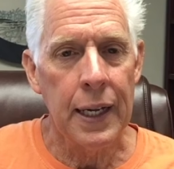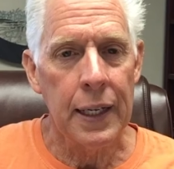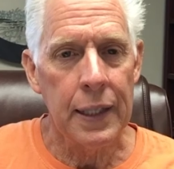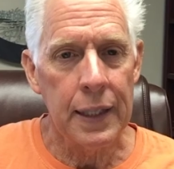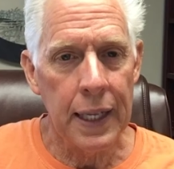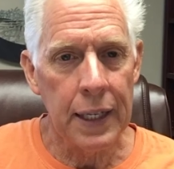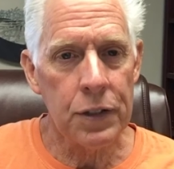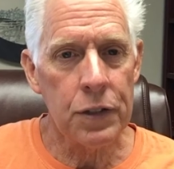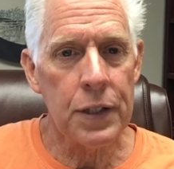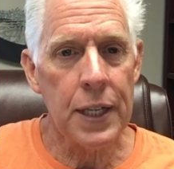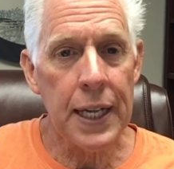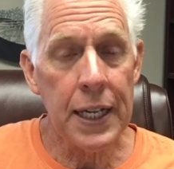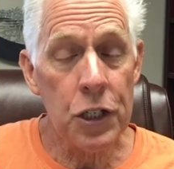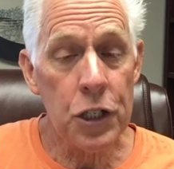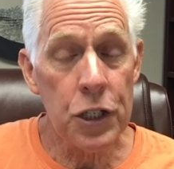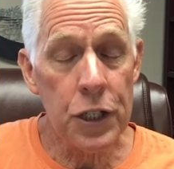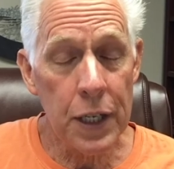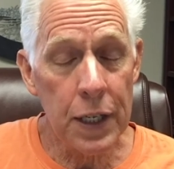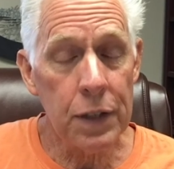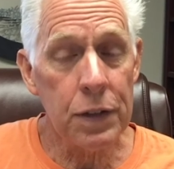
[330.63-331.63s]
Let's take
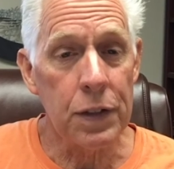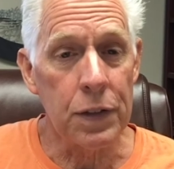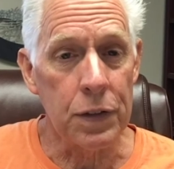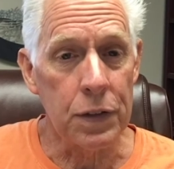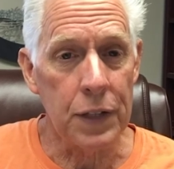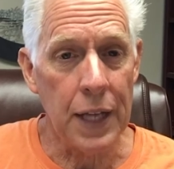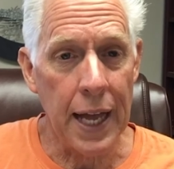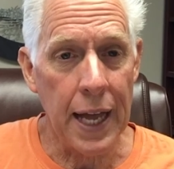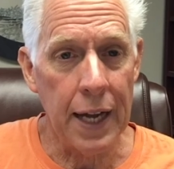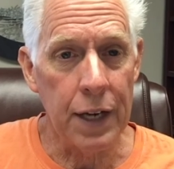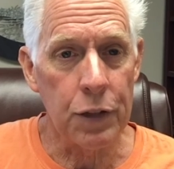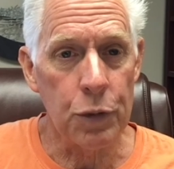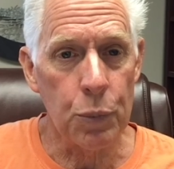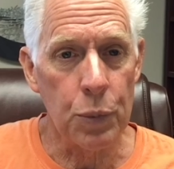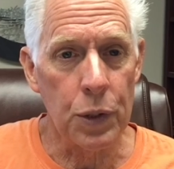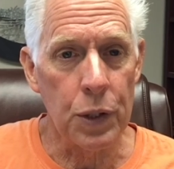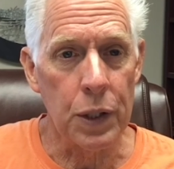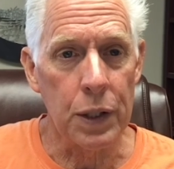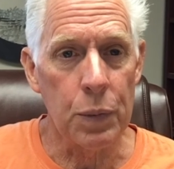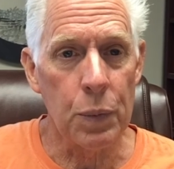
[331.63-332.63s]
Jesus at his
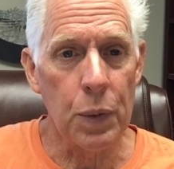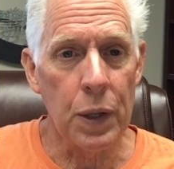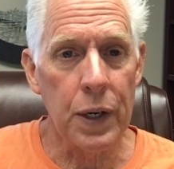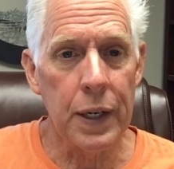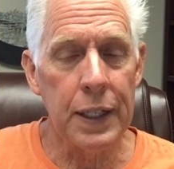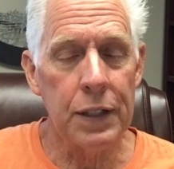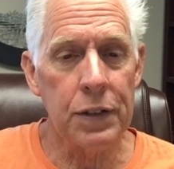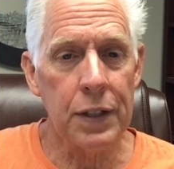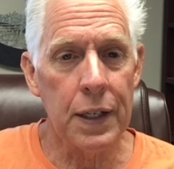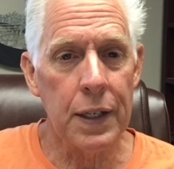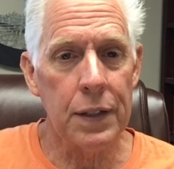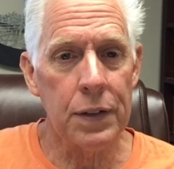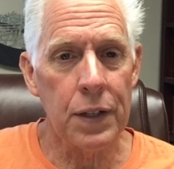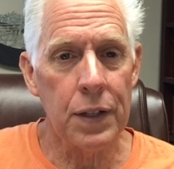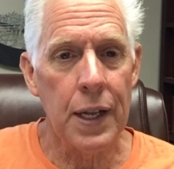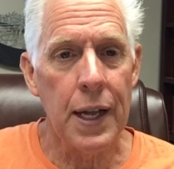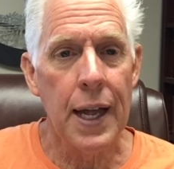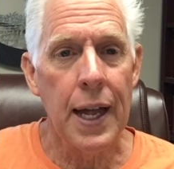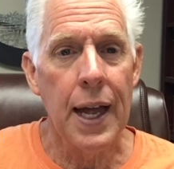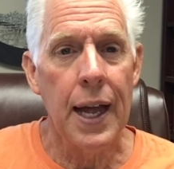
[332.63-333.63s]
word, where he says,
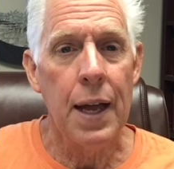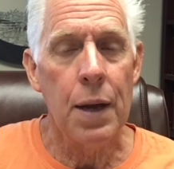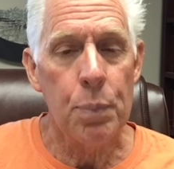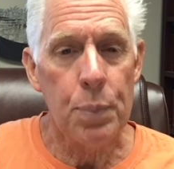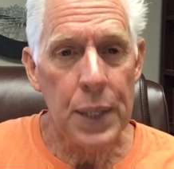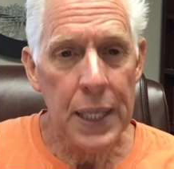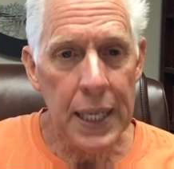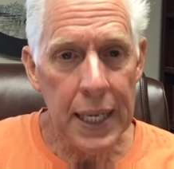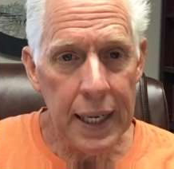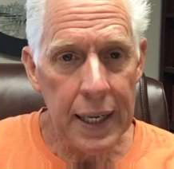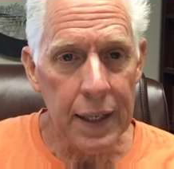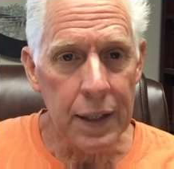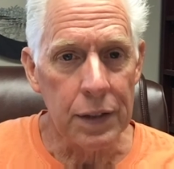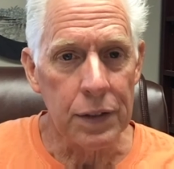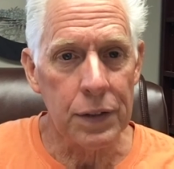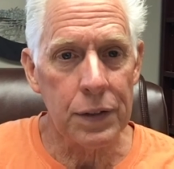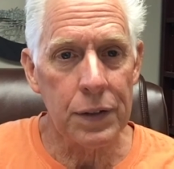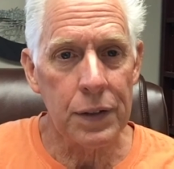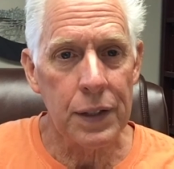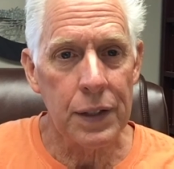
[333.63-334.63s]

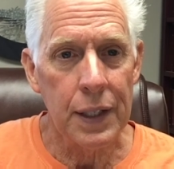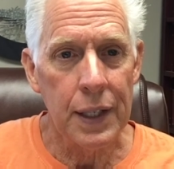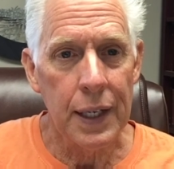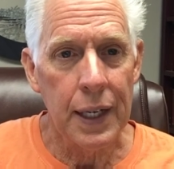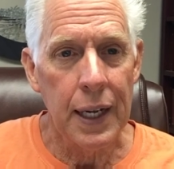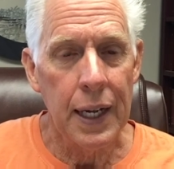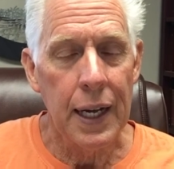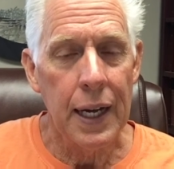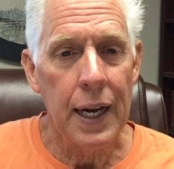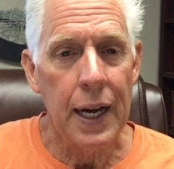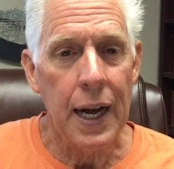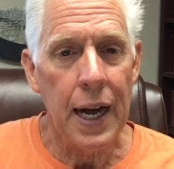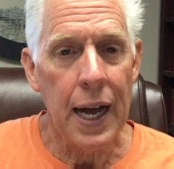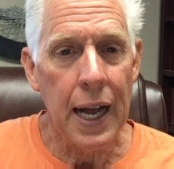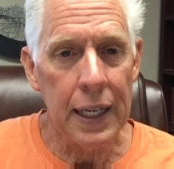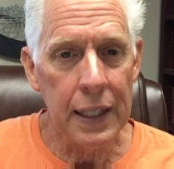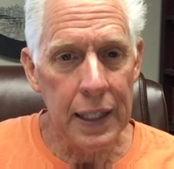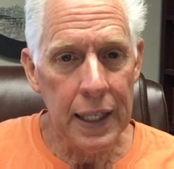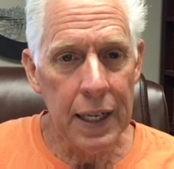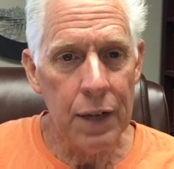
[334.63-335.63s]
peace
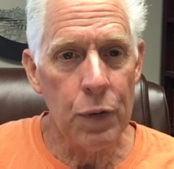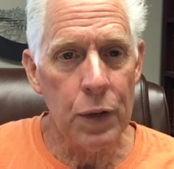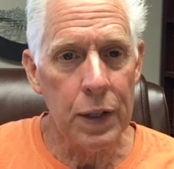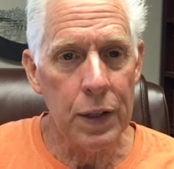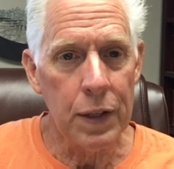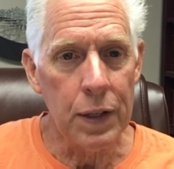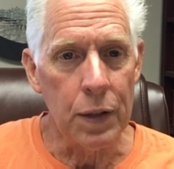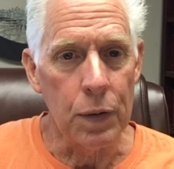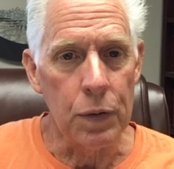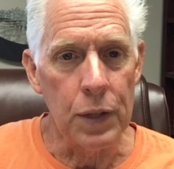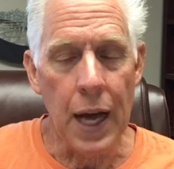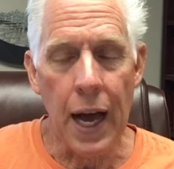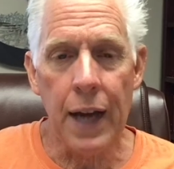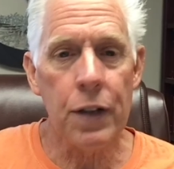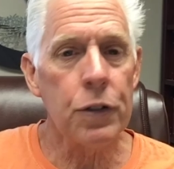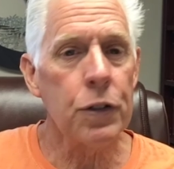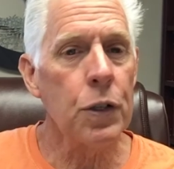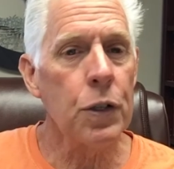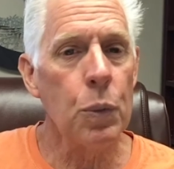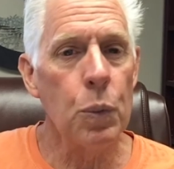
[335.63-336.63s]
I leave with you. Not
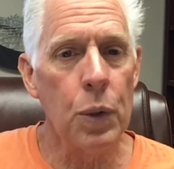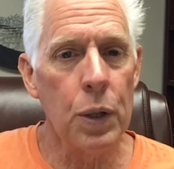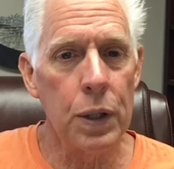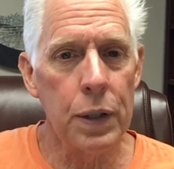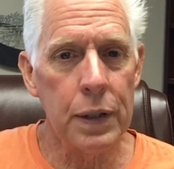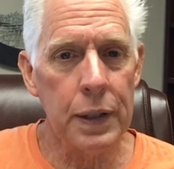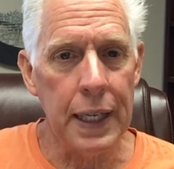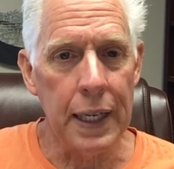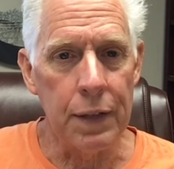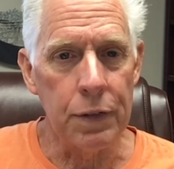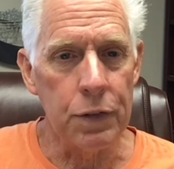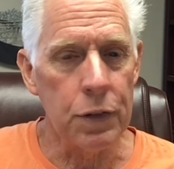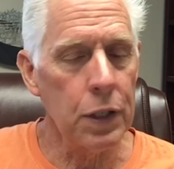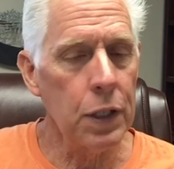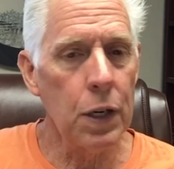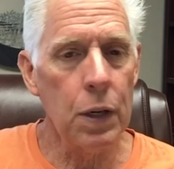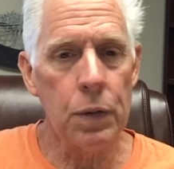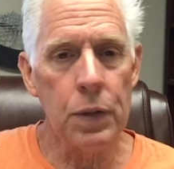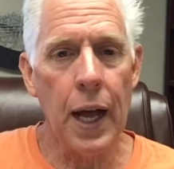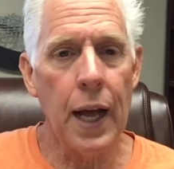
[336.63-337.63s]
as the world gives,
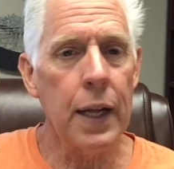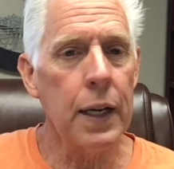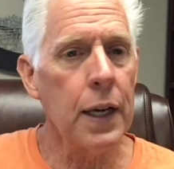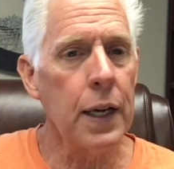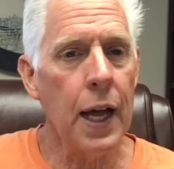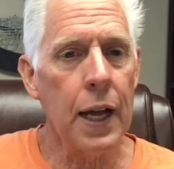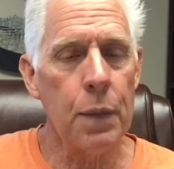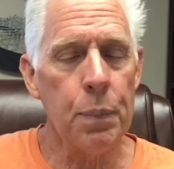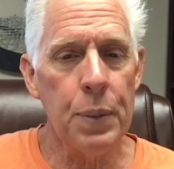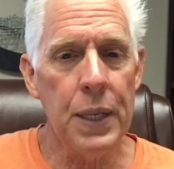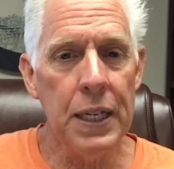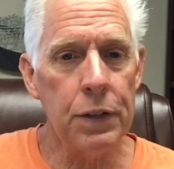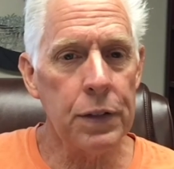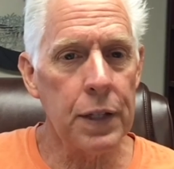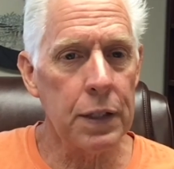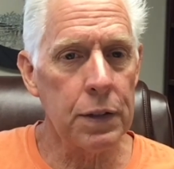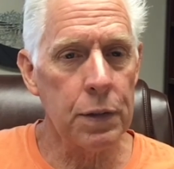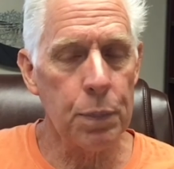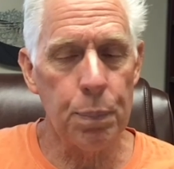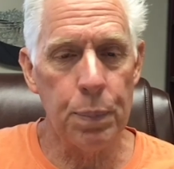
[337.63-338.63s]
not a peace
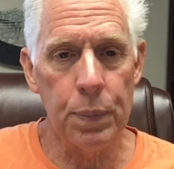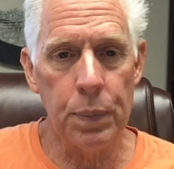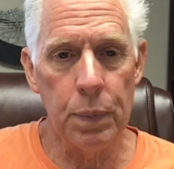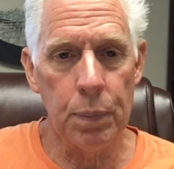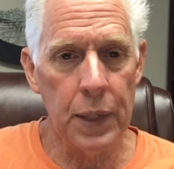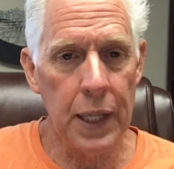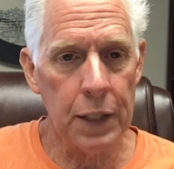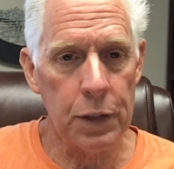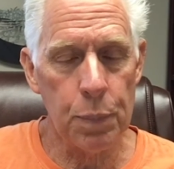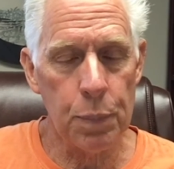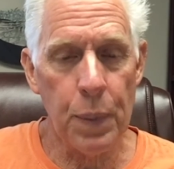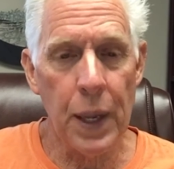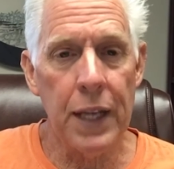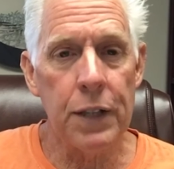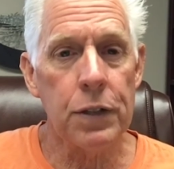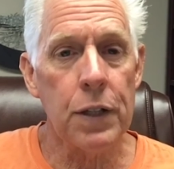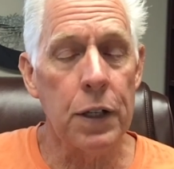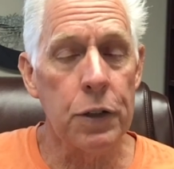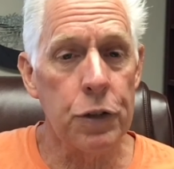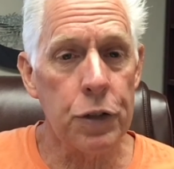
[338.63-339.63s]
that's
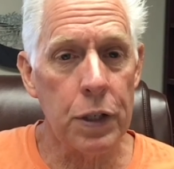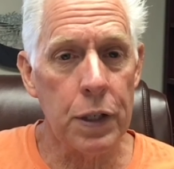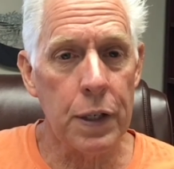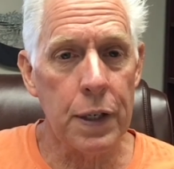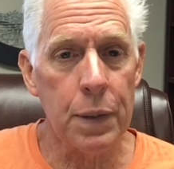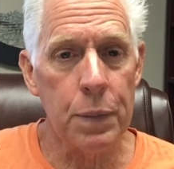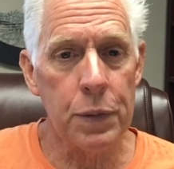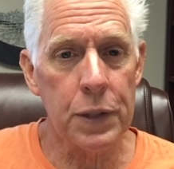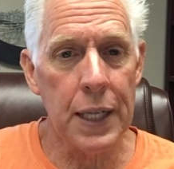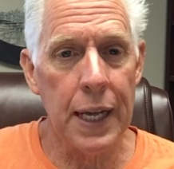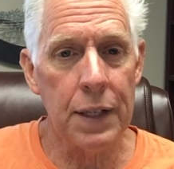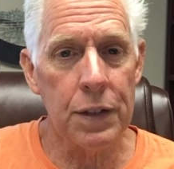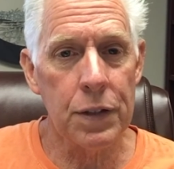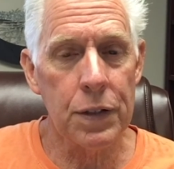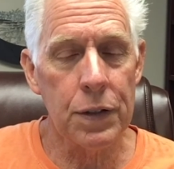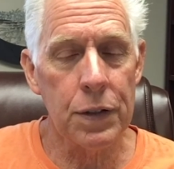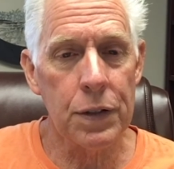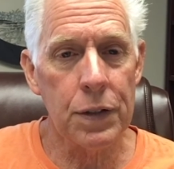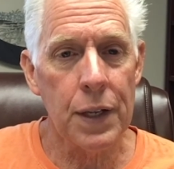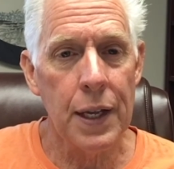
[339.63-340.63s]
based on
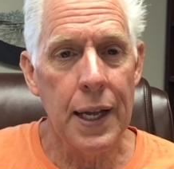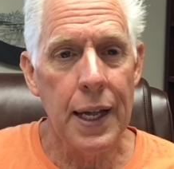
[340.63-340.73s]
circumstances,